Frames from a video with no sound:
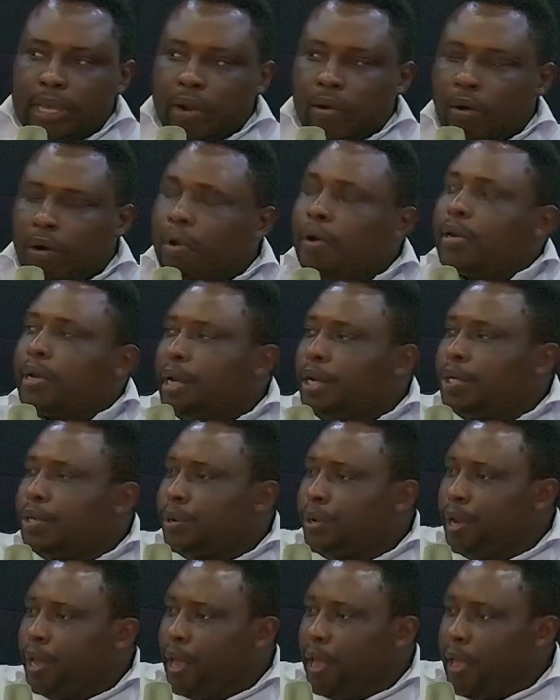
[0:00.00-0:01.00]
the
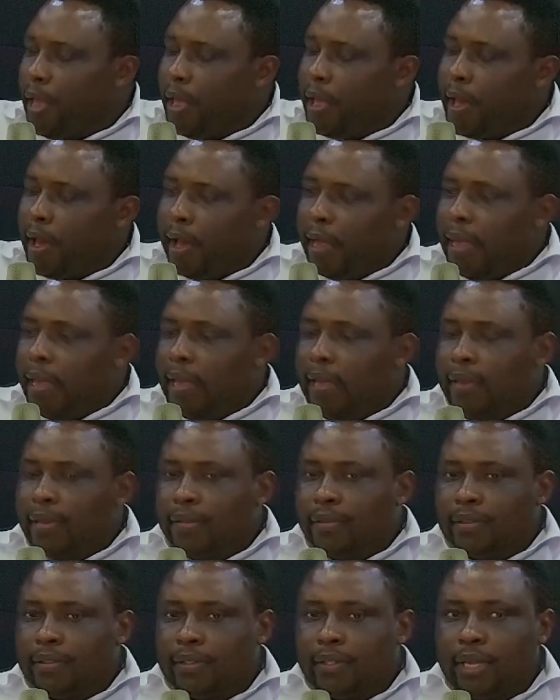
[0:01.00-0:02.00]
connotation here
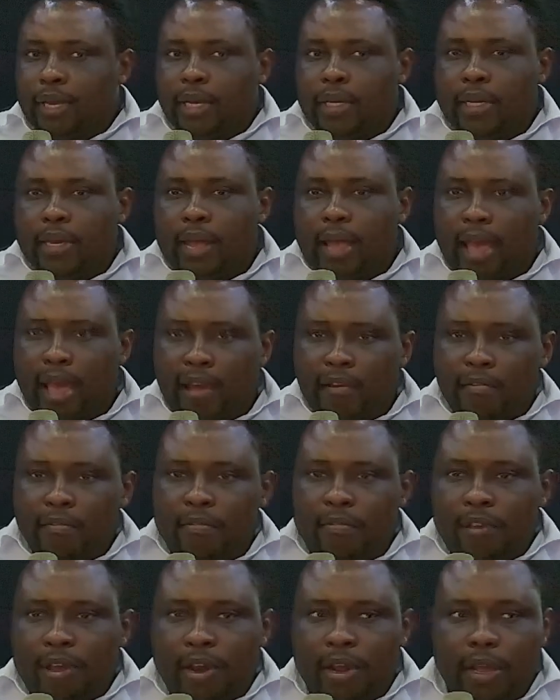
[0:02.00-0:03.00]
is that
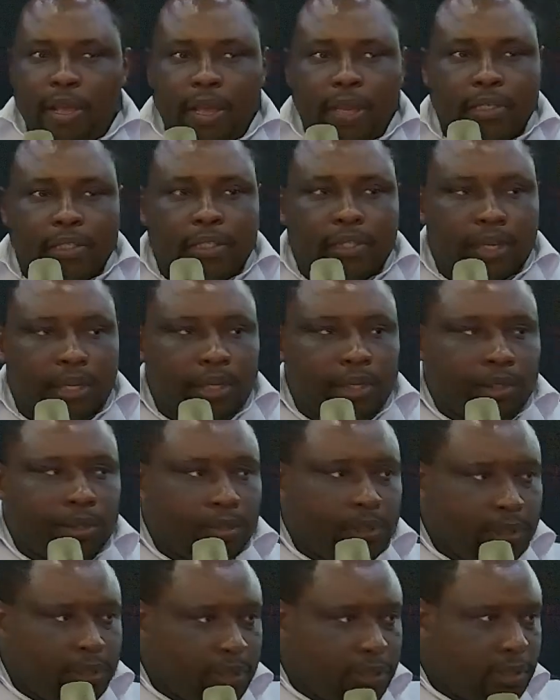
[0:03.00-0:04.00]
every
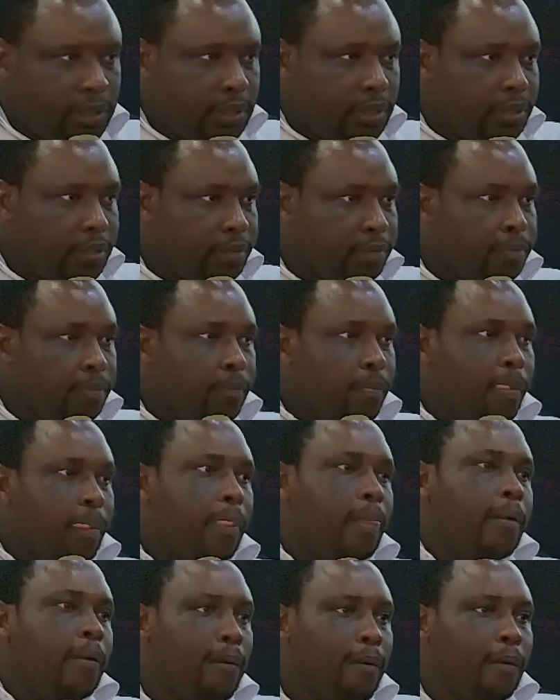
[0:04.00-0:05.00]
extensionist
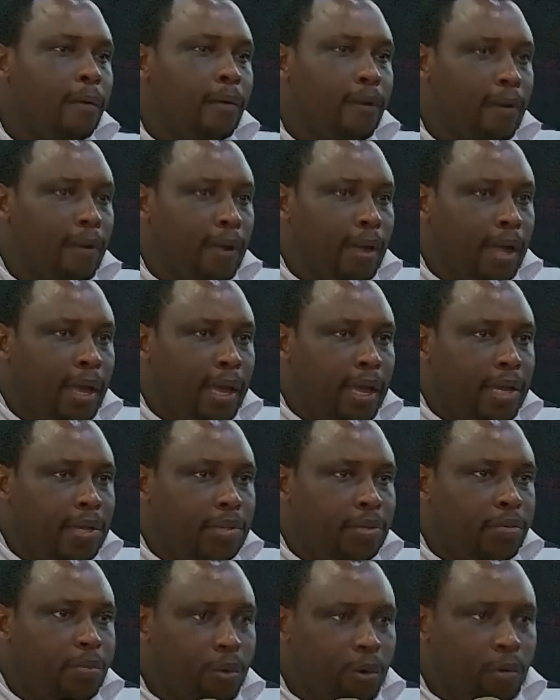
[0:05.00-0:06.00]

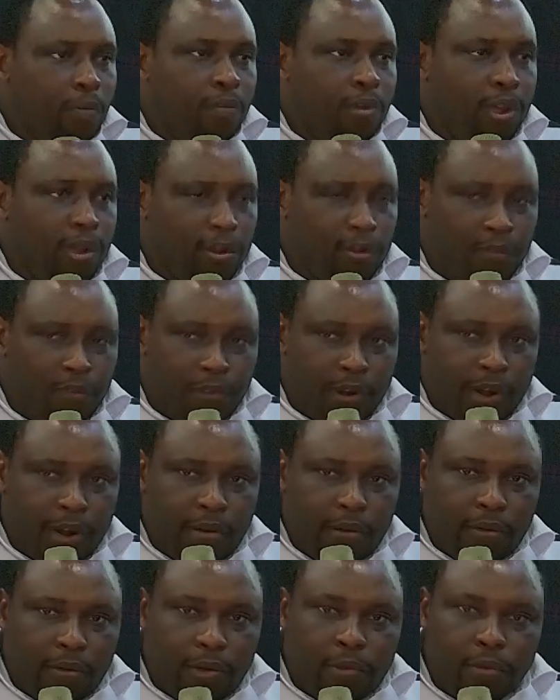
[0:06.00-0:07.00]
is moving
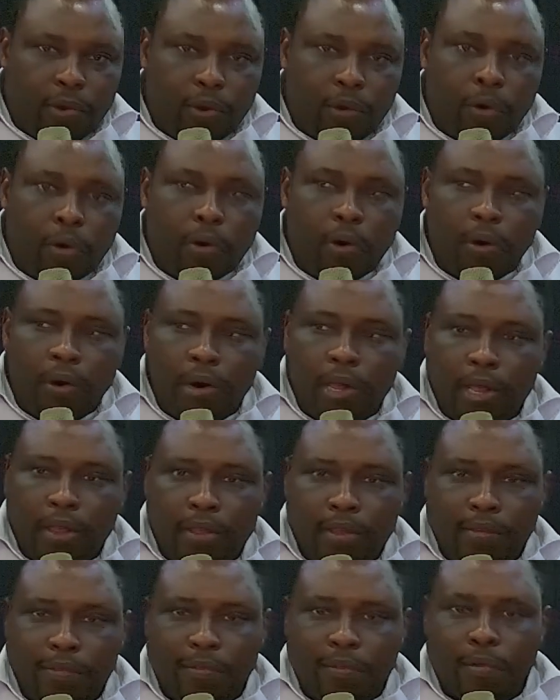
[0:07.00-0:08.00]
value, which we call
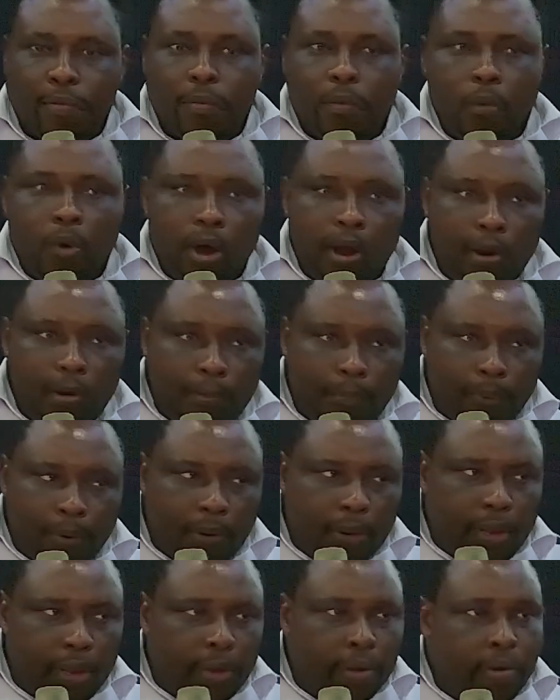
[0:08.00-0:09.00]
knowledge, from one
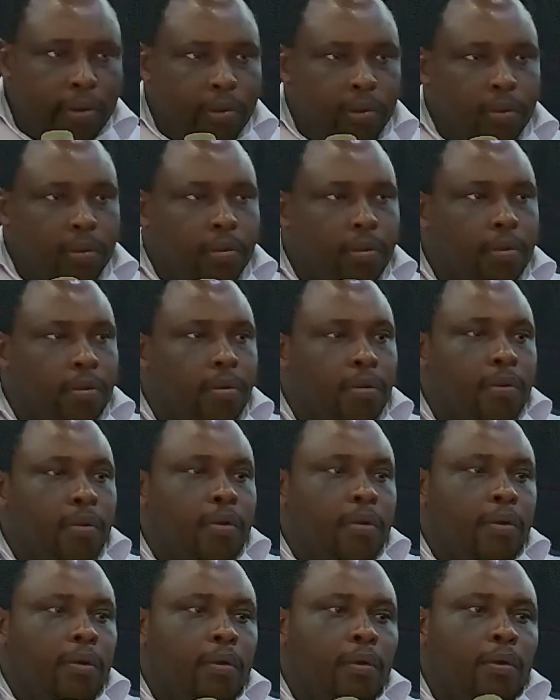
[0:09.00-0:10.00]
point
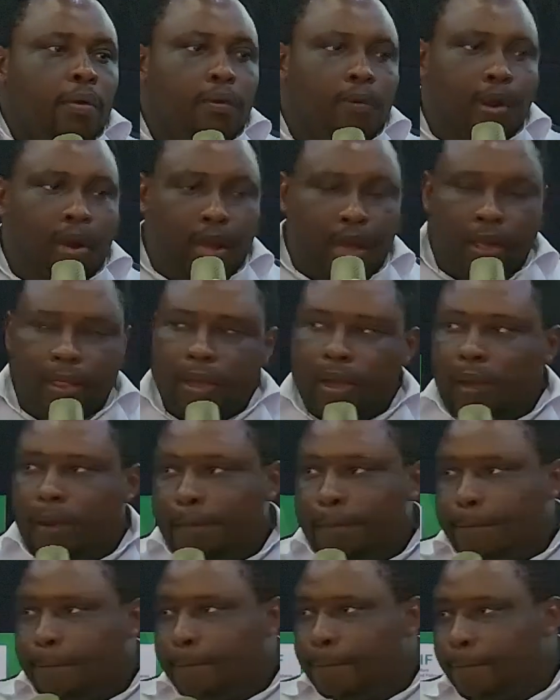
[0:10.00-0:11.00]
to another.